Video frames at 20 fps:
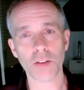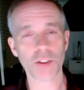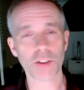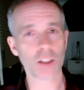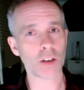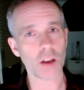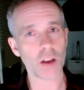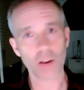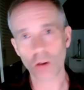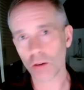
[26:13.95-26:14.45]
So
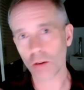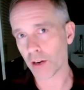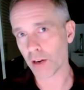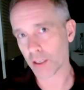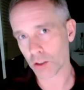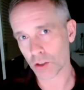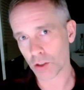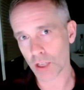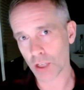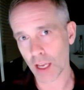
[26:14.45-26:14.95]
you're not over
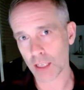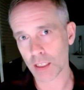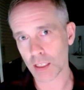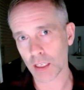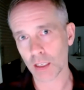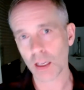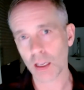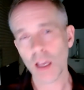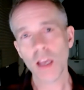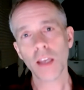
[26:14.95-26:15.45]

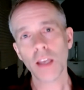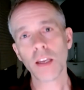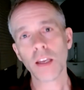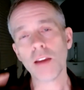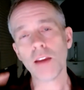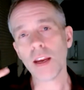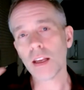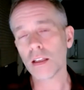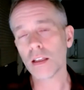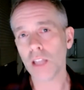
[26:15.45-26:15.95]
exercising, you're
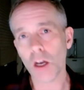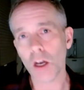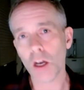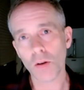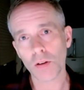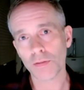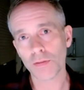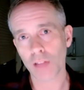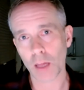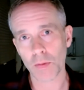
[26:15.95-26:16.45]
eating low
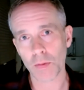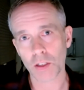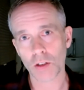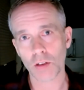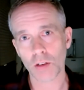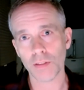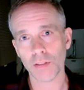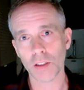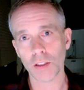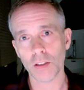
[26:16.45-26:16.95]
inflammatory
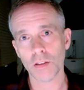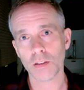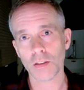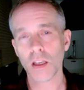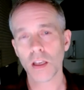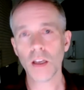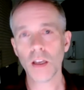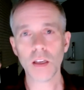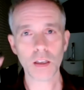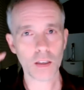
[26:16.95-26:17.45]
foods,
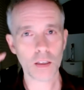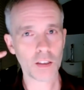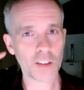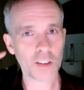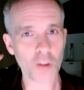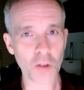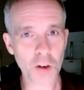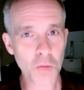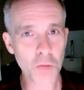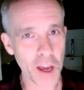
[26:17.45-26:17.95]
you're
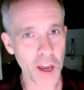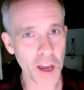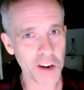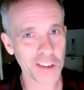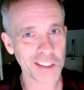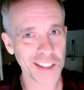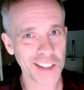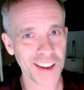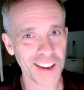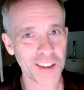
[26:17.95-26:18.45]
going to bed
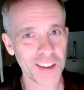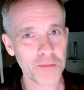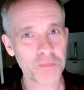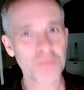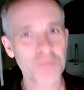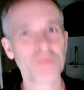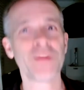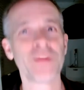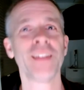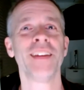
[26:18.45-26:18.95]
on time,
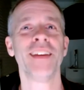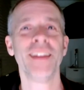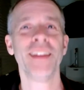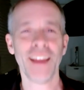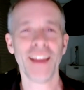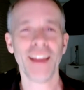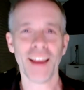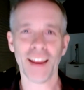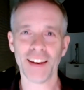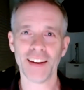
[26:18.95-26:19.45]

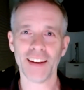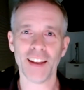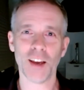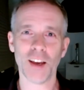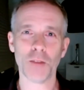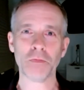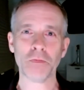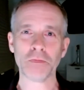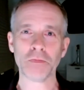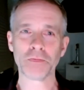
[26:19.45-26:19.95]

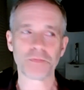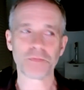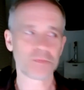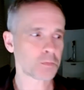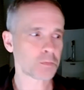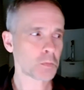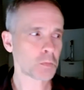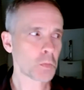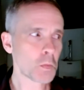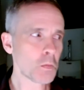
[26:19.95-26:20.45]
and
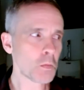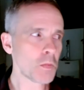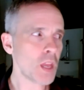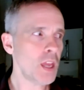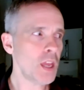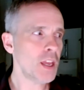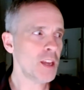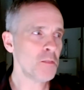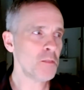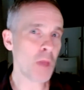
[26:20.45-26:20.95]

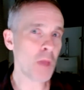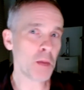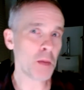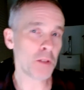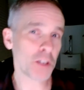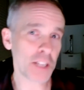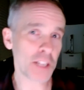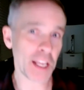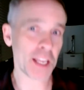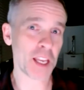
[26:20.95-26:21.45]
maybe
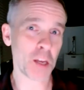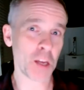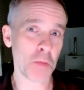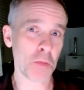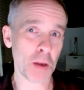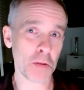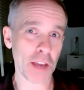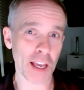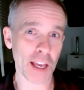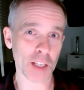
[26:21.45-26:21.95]
you're taking a
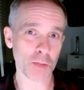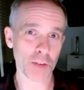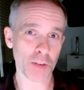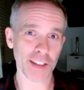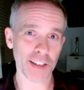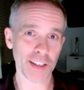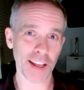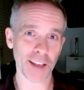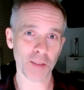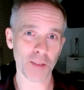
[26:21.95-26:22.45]
baby aspirin a day.